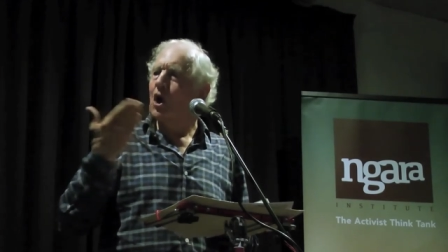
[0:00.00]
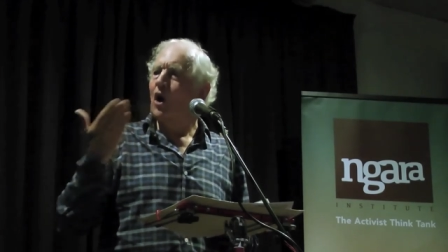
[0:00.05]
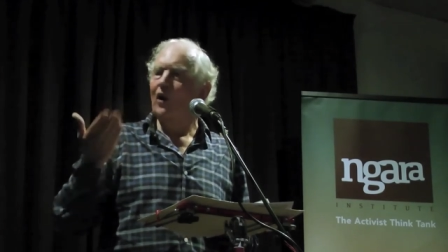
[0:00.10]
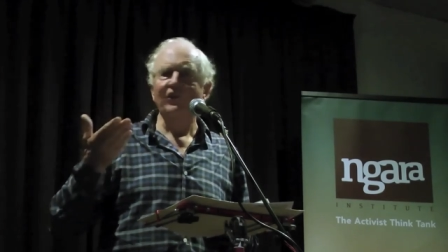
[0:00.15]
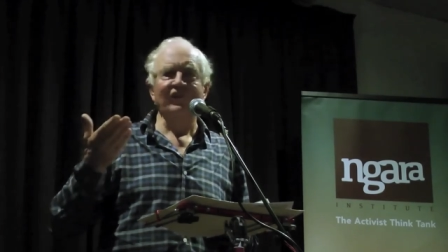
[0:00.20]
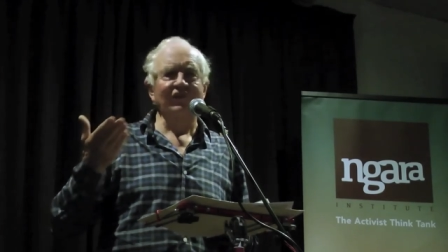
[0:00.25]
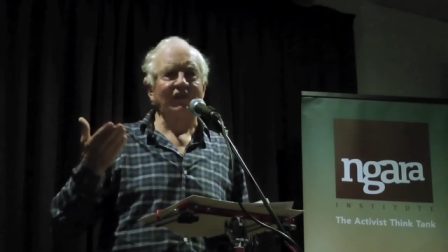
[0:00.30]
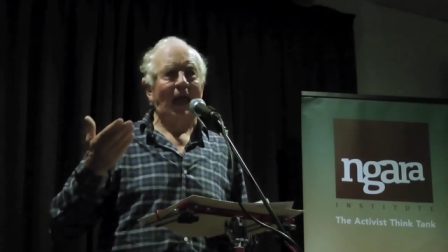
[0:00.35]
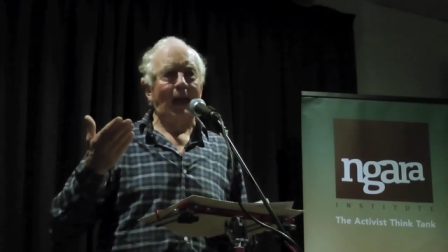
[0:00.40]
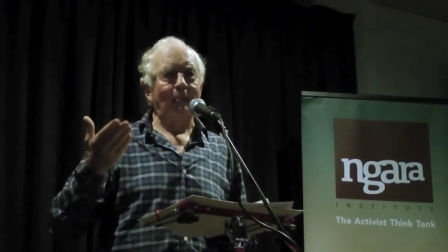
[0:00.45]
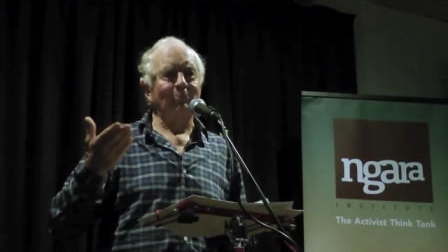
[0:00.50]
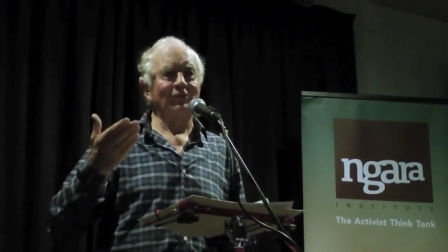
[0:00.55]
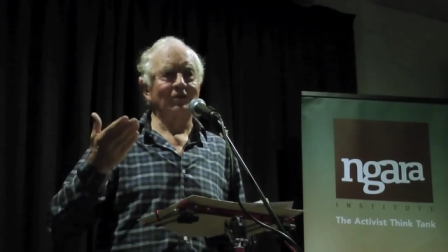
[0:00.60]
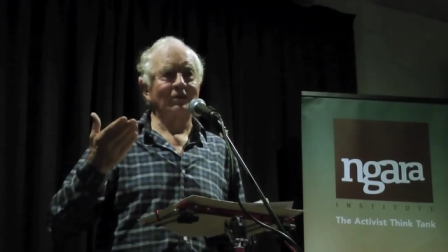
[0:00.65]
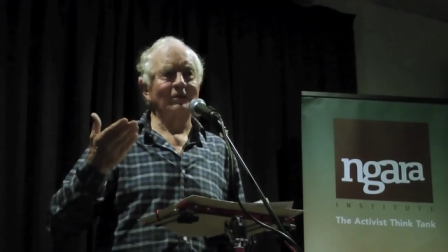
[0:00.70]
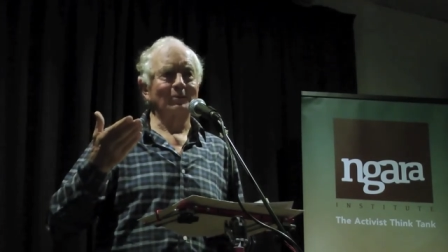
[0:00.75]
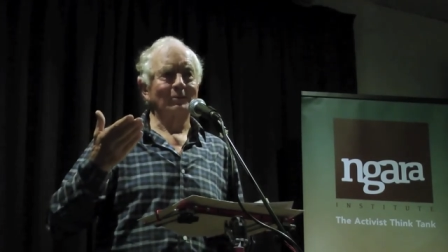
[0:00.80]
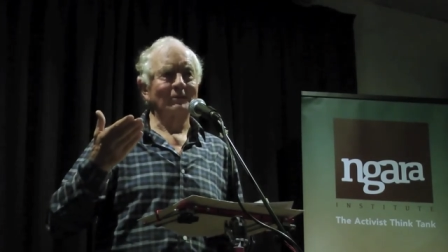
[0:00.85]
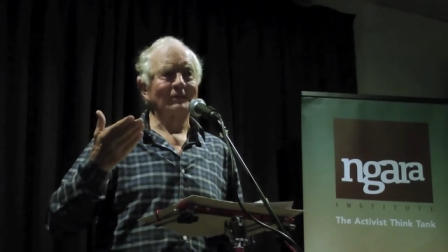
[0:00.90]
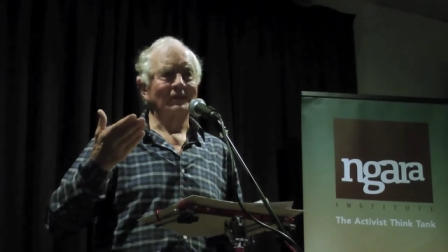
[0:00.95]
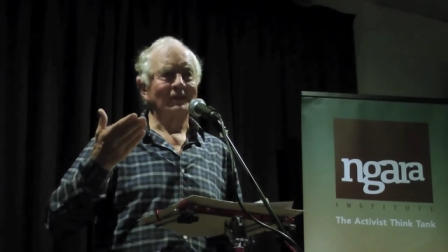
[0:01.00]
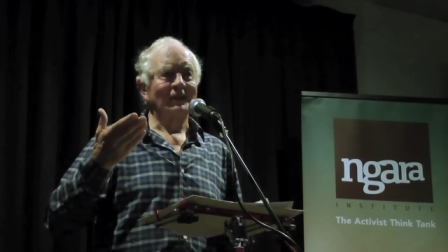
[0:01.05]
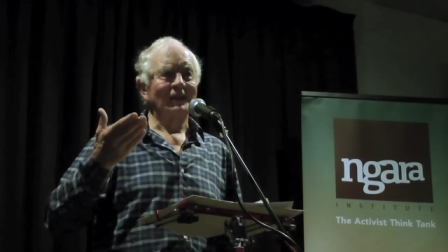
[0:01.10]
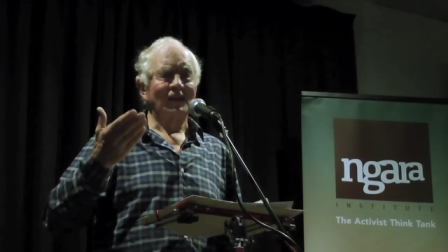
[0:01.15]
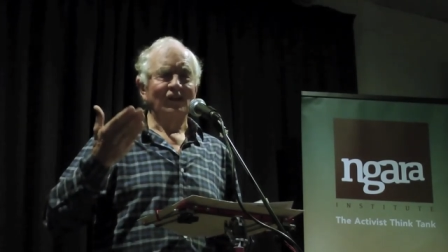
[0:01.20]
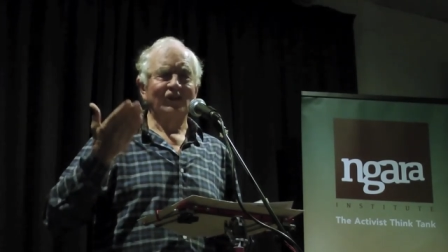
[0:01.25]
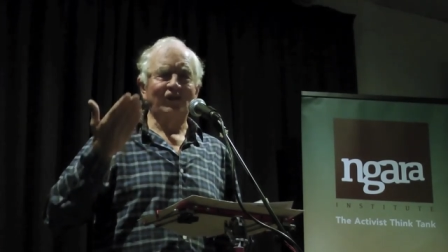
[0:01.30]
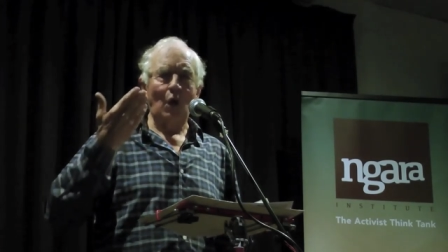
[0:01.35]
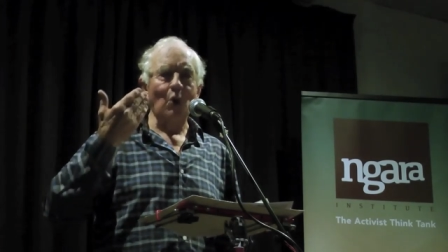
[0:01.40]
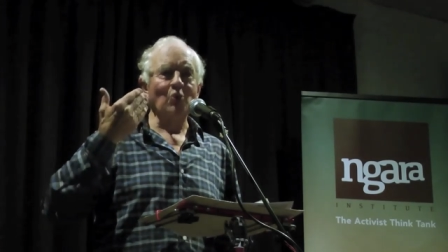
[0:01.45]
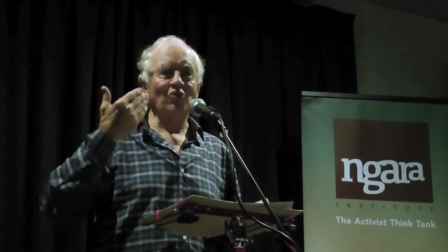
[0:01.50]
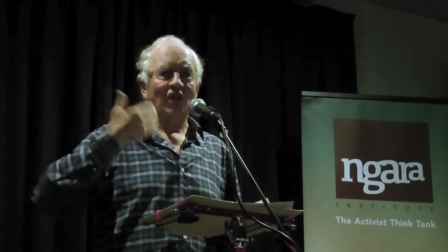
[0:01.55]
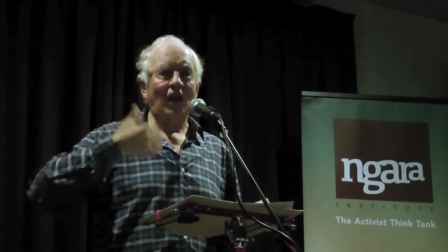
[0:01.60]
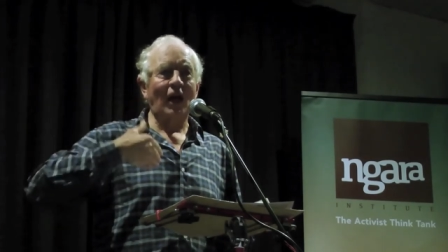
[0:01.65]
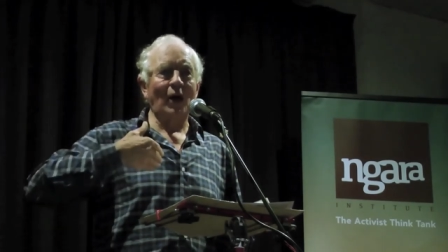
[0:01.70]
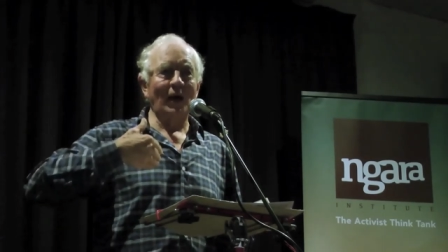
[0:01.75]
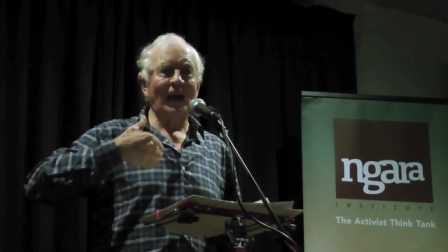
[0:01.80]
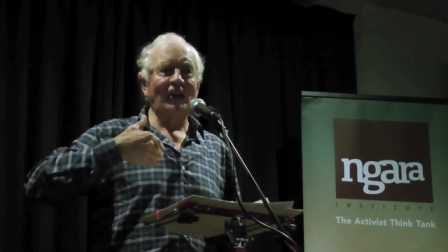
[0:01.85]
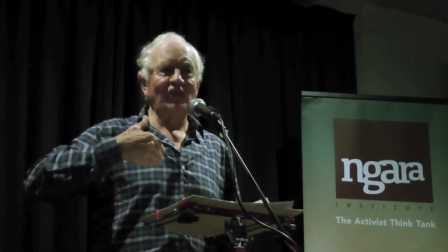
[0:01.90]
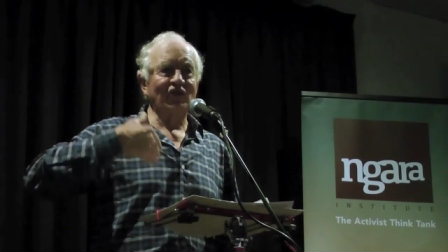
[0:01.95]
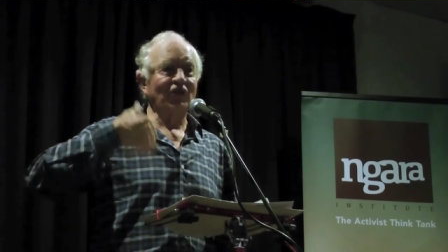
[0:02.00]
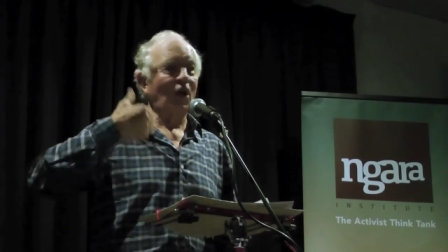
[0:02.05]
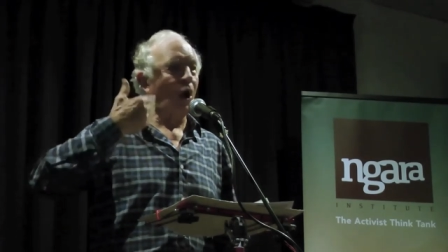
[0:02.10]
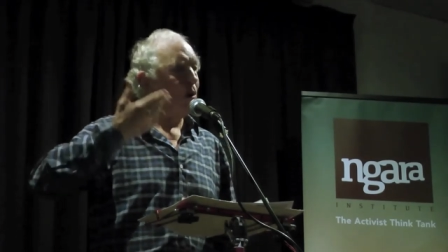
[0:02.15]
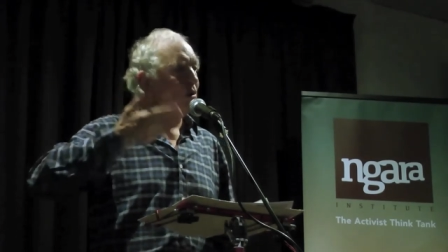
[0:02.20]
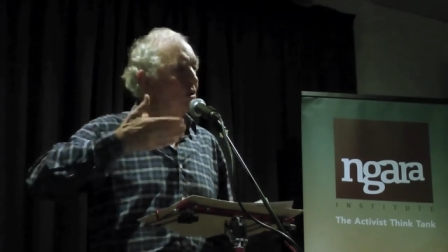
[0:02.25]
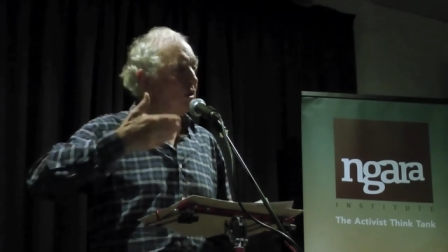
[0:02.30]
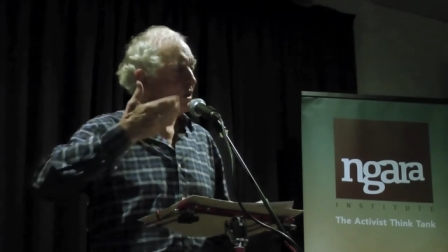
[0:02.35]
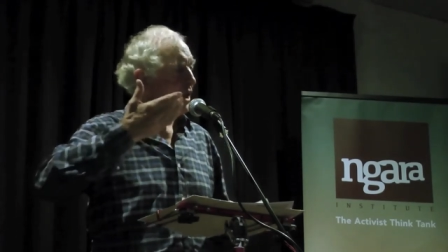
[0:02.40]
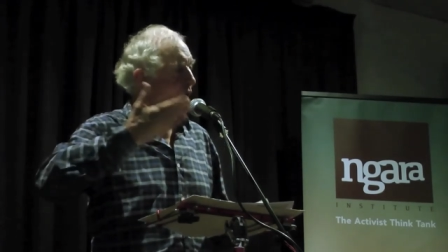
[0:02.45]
concept. So, to in total